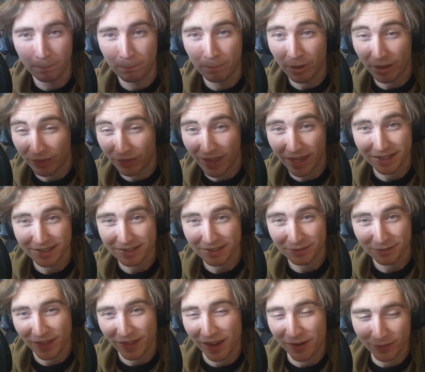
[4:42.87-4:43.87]
But
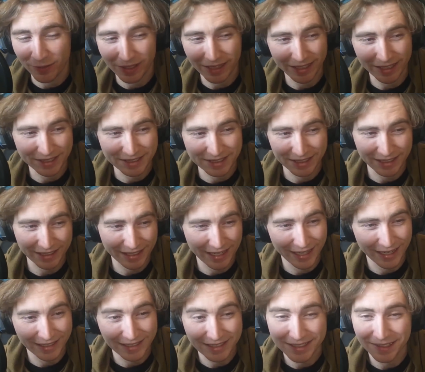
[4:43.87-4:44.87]
that really isn't the
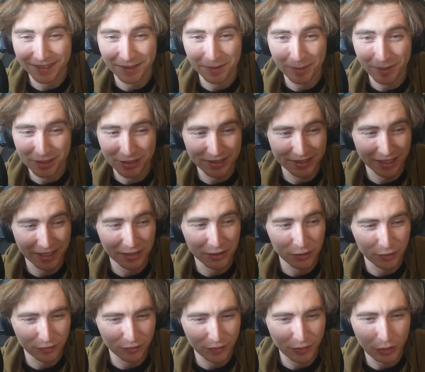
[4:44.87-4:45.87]
case. Takemichi's like,
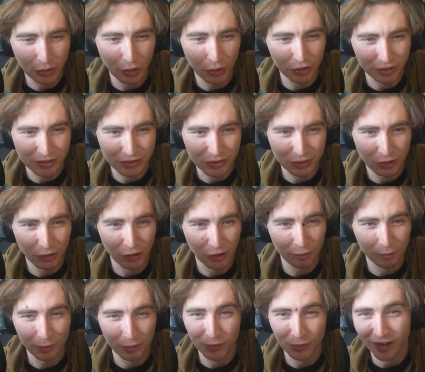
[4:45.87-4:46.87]
you've got to
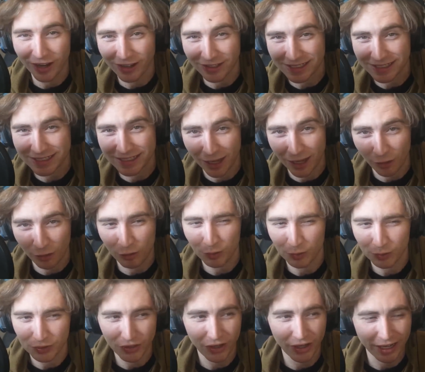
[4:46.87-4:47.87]
stop or else South
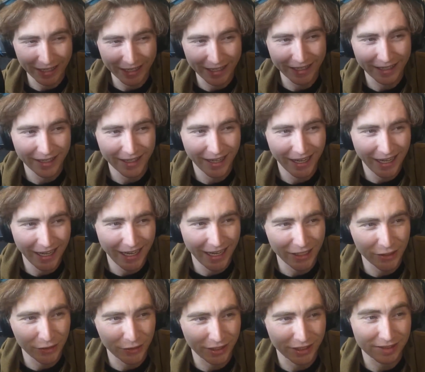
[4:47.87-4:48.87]
will die.
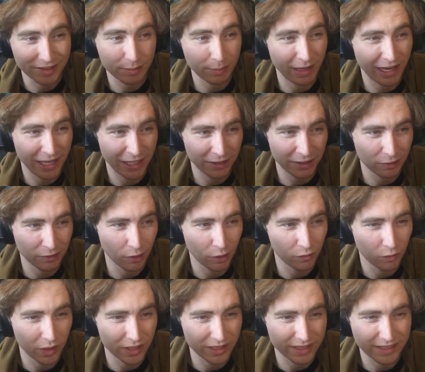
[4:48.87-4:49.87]
and you get this panel
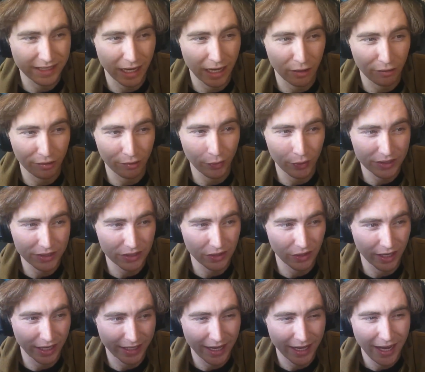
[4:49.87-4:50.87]
of what South looks
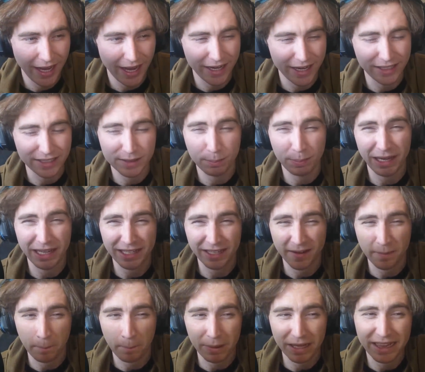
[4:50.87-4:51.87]
like, and he's been
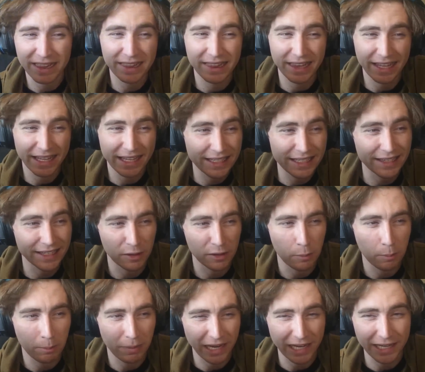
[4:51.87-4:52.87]
completely
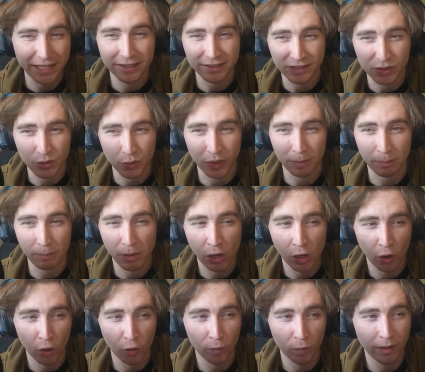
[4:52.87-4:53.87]
beaten to a
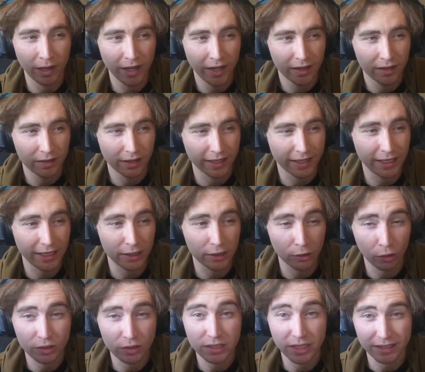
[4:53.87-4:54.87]
pulp. Like, he
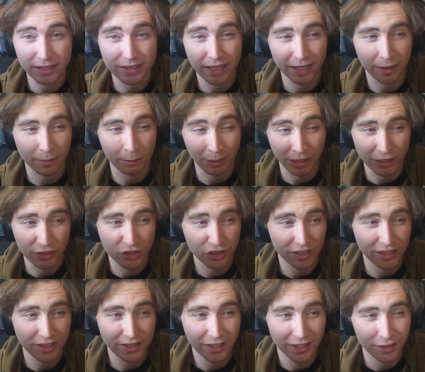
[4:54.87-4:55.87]
looks like
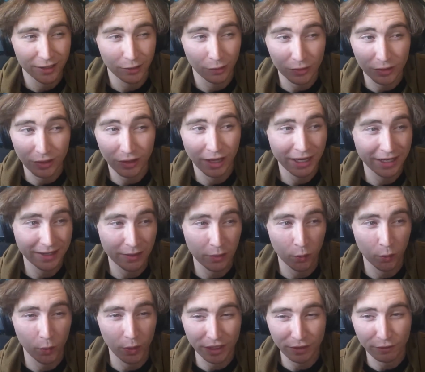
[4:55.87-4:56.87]
Takemichi looked like
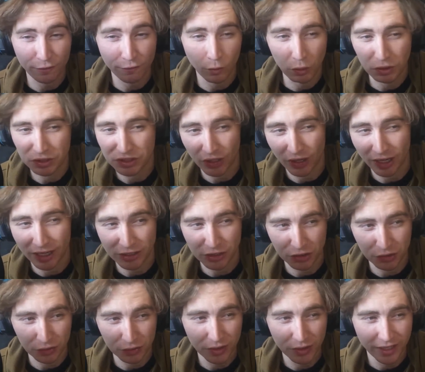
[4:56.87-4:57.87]
when he fought
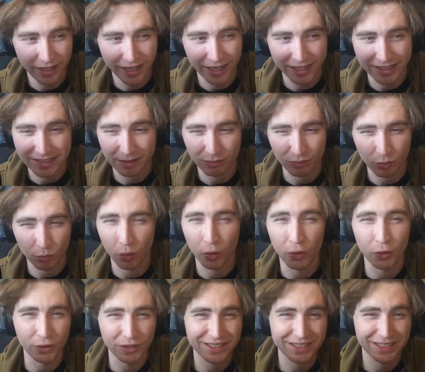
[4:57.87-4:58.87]
Taiju, except
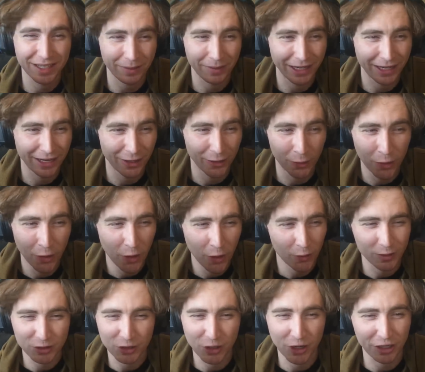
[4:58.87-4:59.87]
worse somehow,
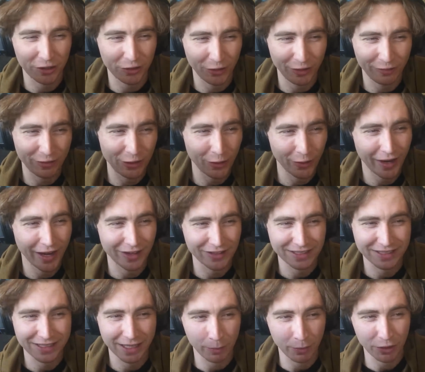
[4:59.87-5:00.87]
which I don't even know how
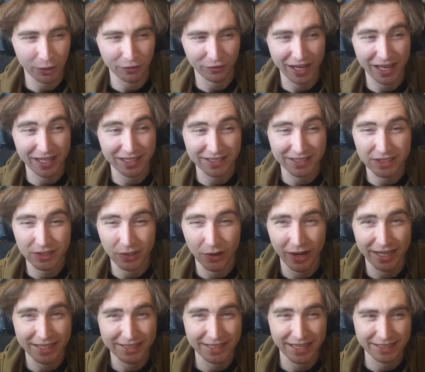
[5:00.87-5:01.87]
someone of his
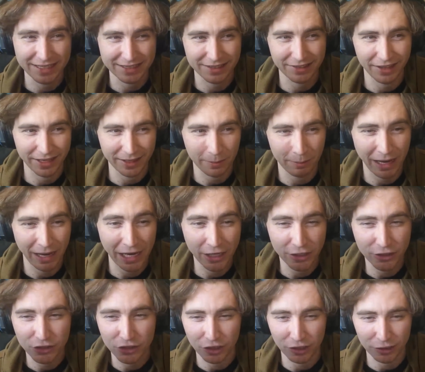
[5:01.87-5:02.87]
size has like
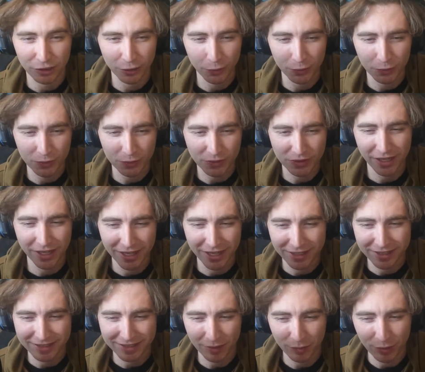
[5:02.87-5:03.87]
managed to lose
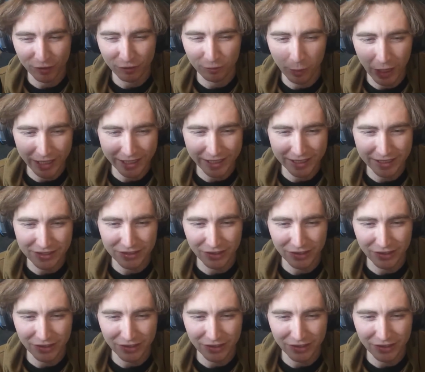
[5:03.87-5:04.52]
to someone of Mikey's